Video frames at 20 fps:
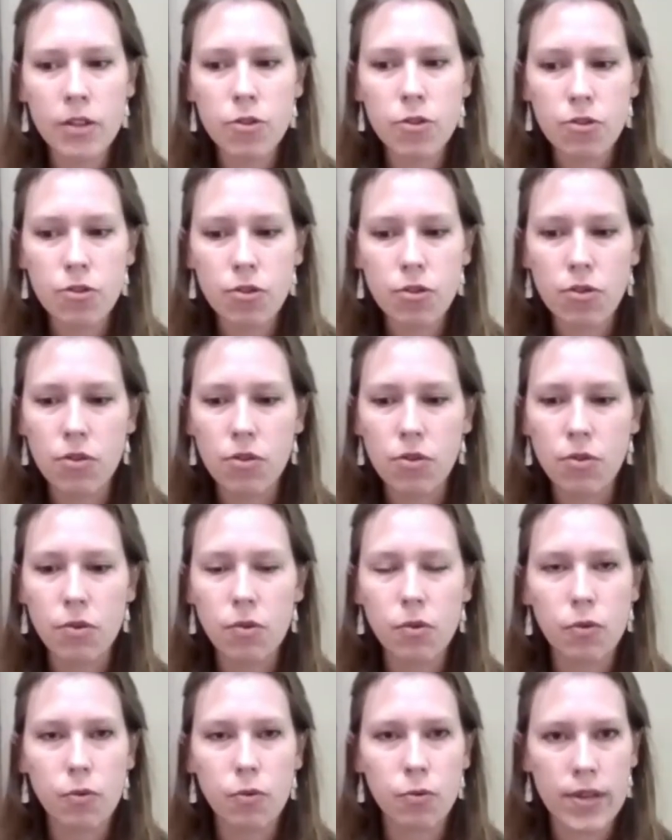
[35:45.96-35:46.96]
to
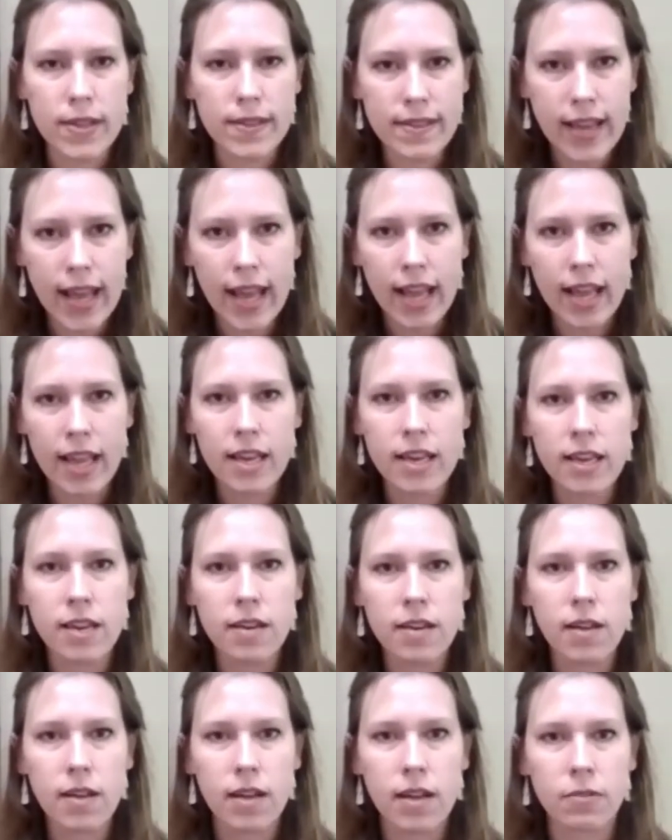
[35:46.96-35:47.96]

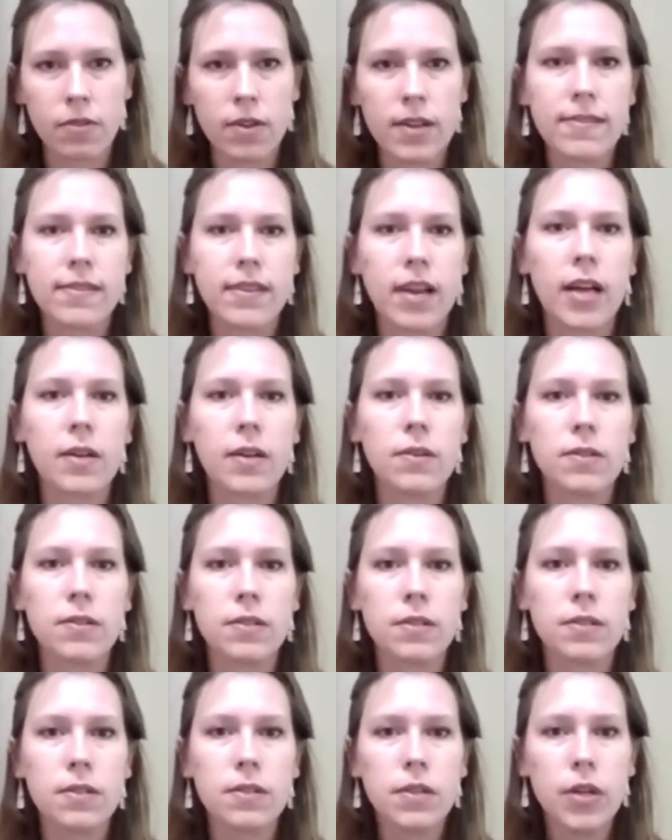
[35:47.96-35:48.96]
retain and
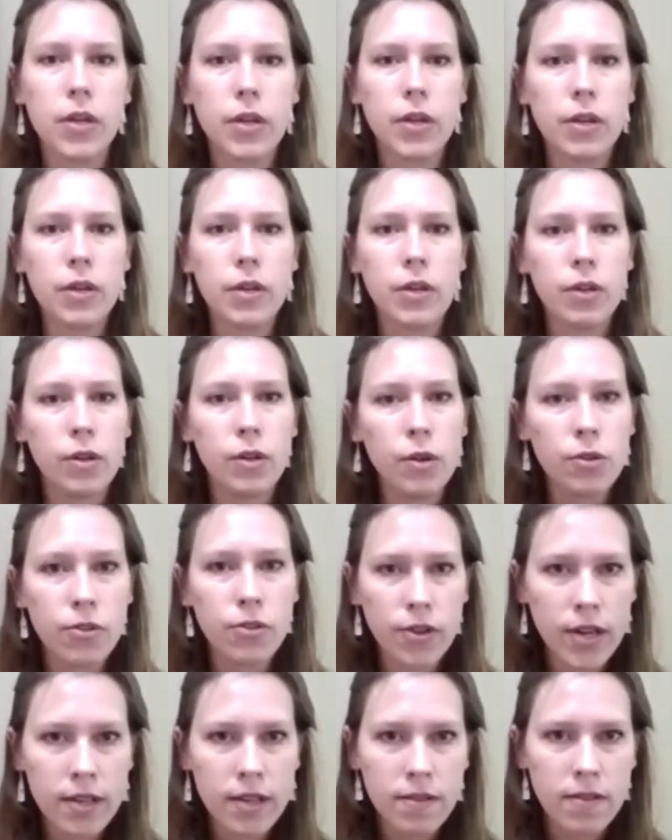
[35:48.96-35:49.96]
recycle
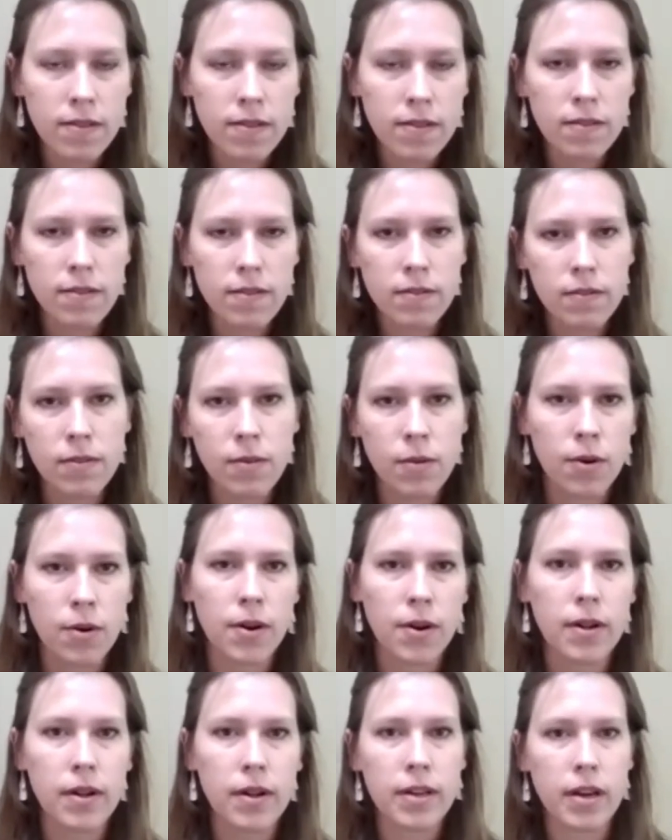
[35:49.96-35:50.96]
nutrients,
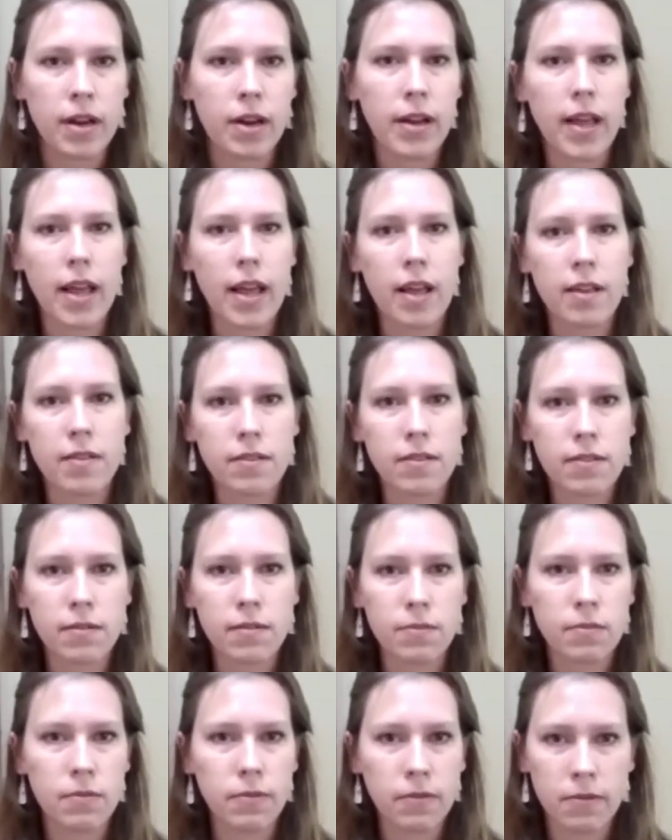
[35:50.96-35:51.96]
or in our case,
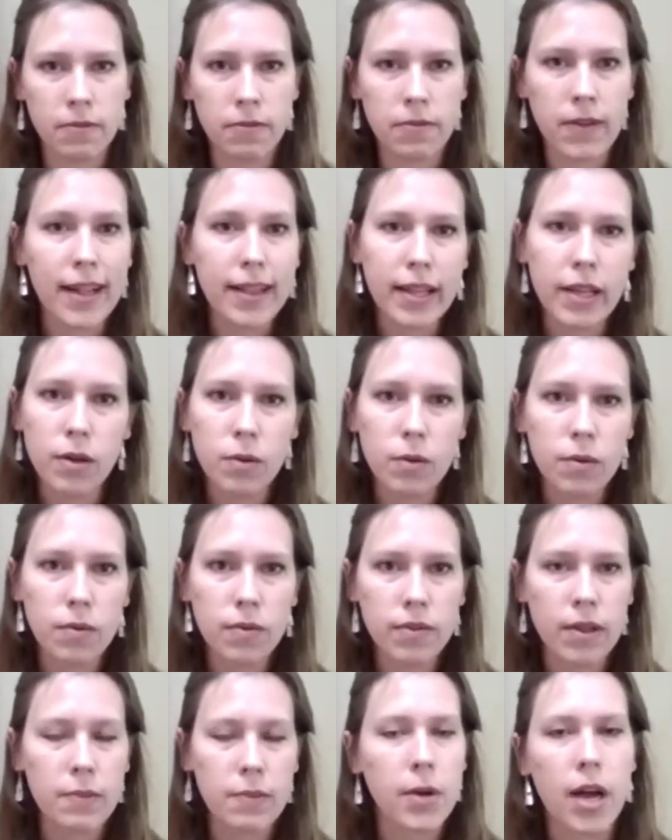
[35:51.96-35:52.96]
value,
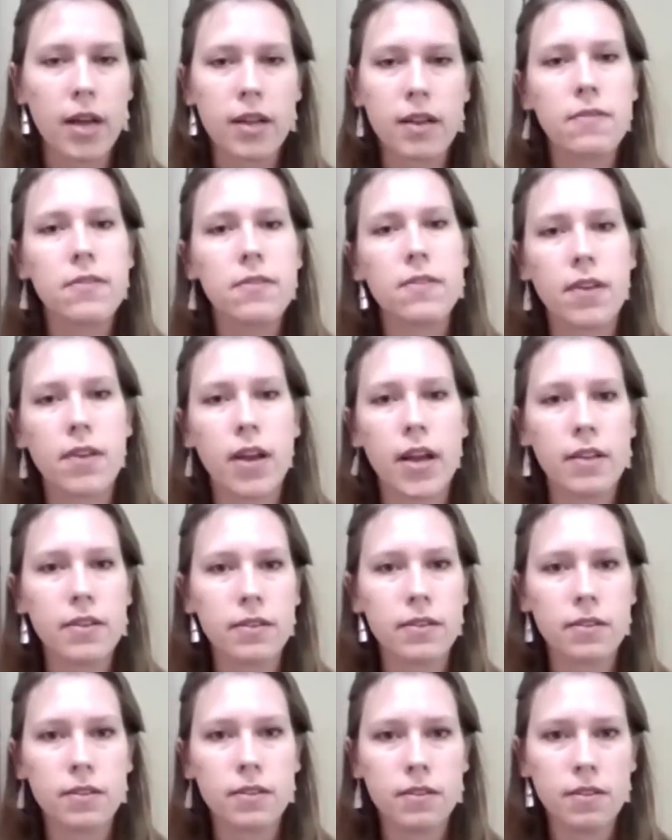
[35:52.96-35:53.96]
some kind of
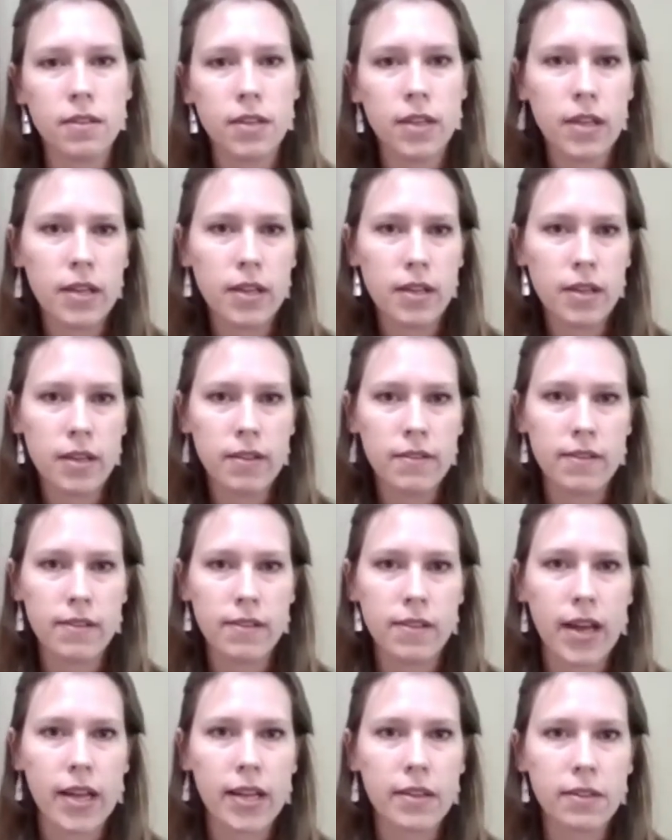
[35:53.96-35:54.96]
societal
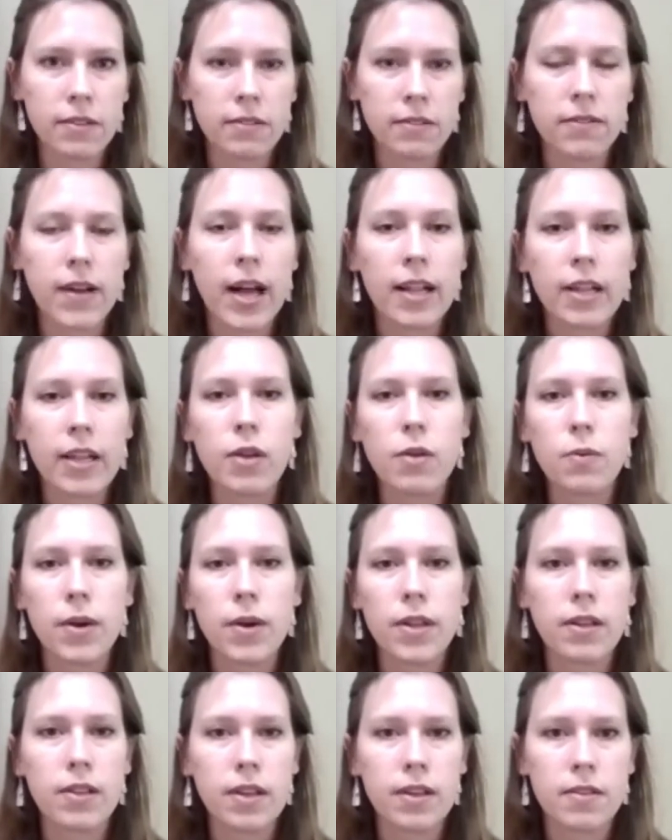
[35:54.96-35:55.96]
value,
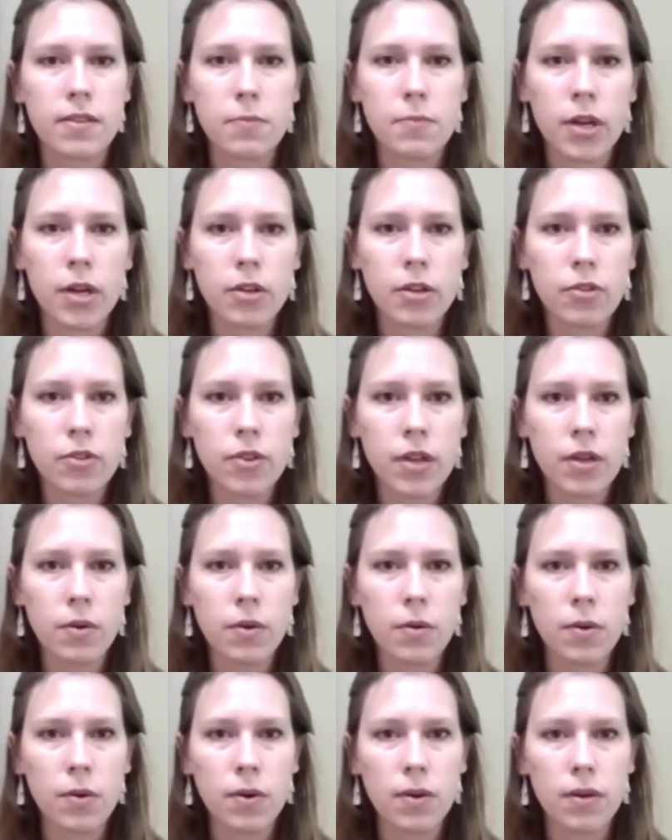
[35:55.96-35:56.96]
whether that's monetary
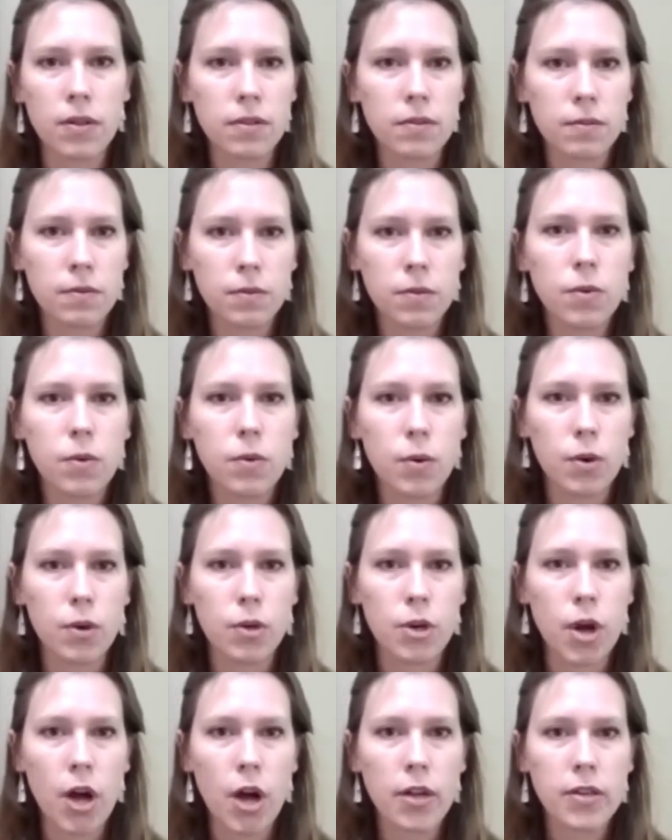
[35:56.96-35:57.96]
or
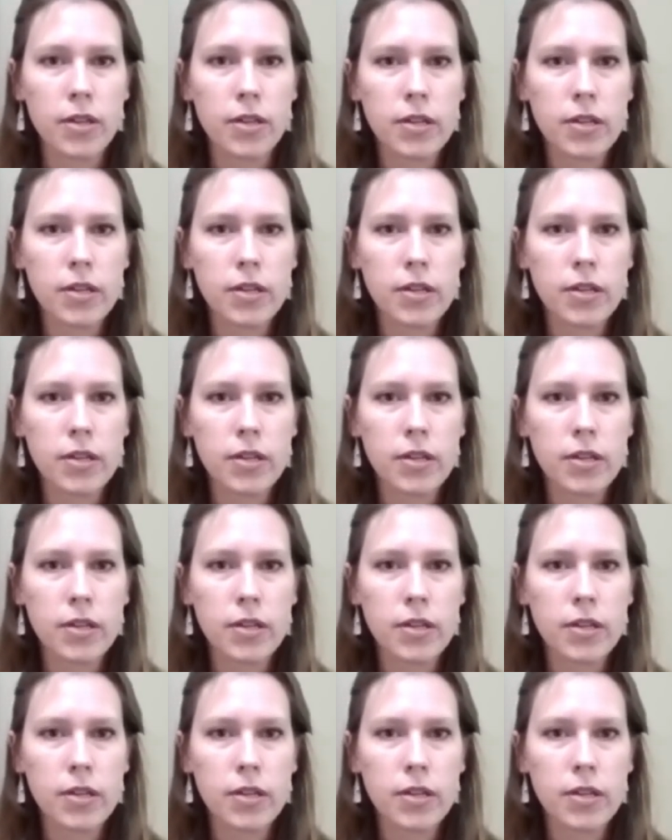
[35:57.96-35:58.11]
not.